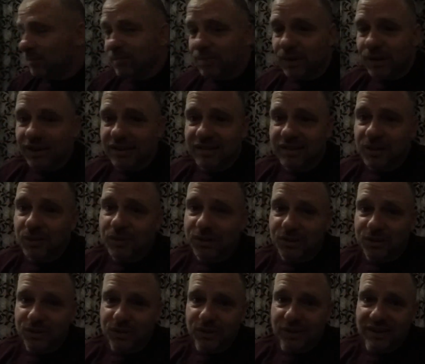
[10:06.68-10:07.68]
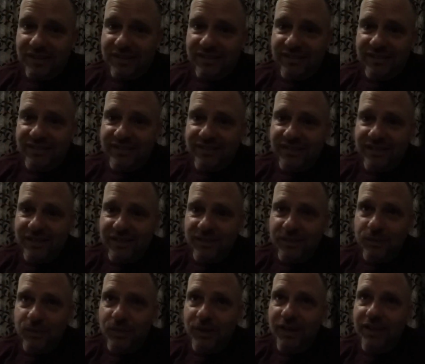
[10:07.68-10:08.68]
But it's soul destroying
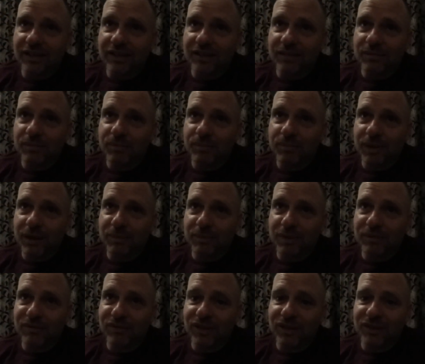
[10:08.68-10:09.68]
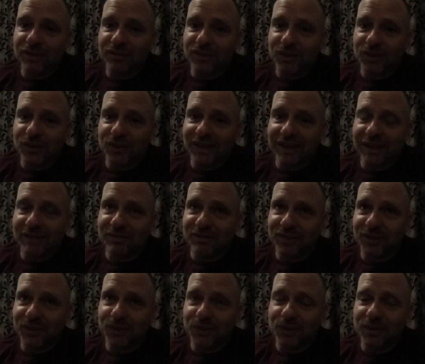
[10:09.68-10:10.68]
when people in front of you are eating
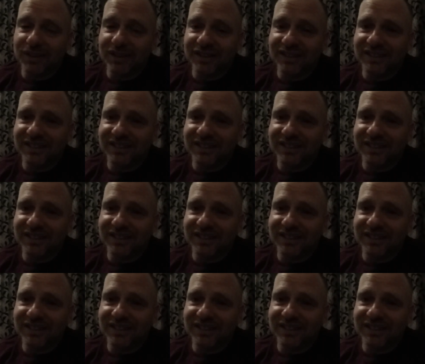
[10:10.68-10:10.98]
food